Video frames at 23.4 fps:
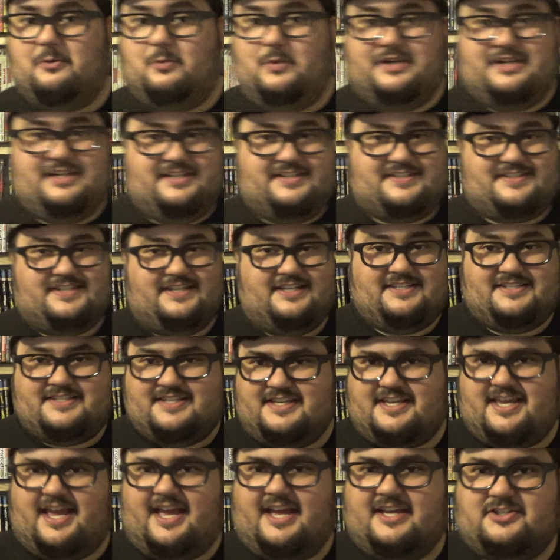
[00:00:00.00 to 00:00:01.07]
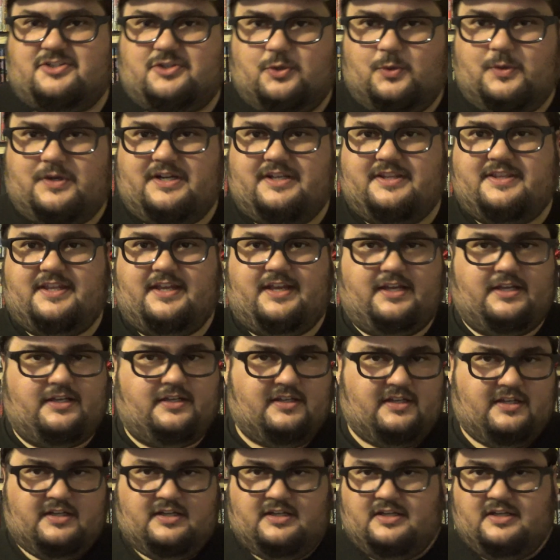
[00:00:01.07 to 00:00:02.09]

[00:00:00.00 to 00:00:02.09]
when he sees he can't do anything,